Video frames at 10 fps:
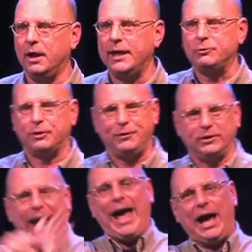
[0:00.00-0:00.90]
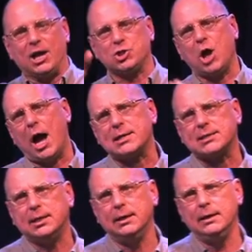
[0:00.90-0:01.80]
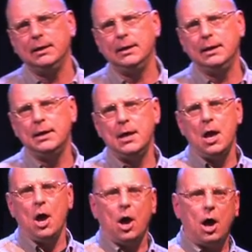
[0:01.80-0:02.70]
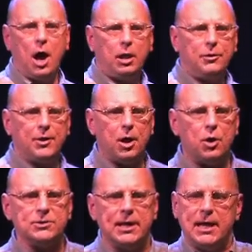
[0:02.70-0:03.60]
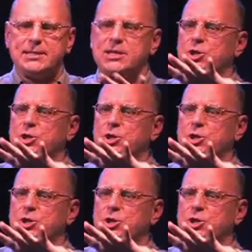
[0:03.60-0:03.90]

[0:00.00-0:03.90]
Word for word: Electric fields, ah, shocks. All of those is they